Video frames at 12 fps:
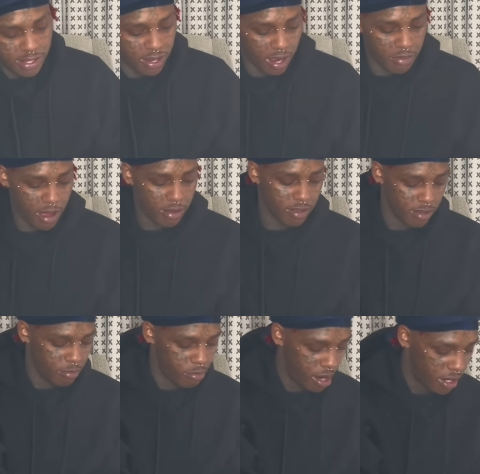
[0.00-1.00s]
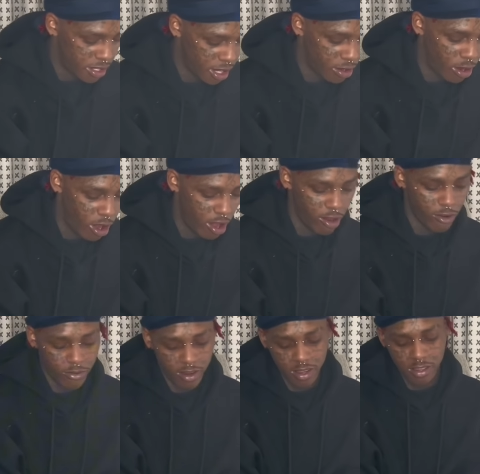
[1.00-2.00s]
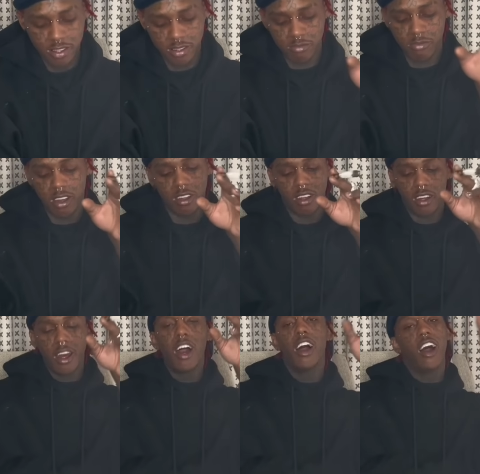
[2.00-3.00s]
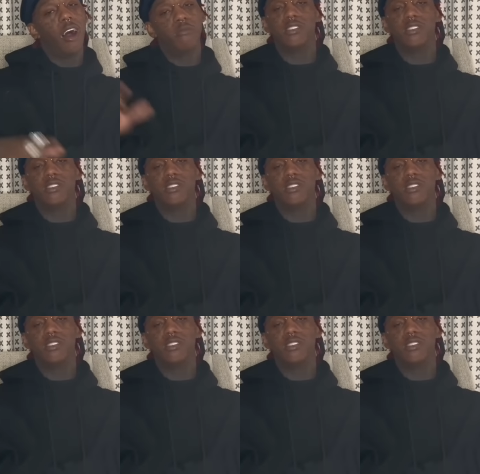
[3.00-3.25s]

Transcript: talk about my shit over this. But yeah, fact.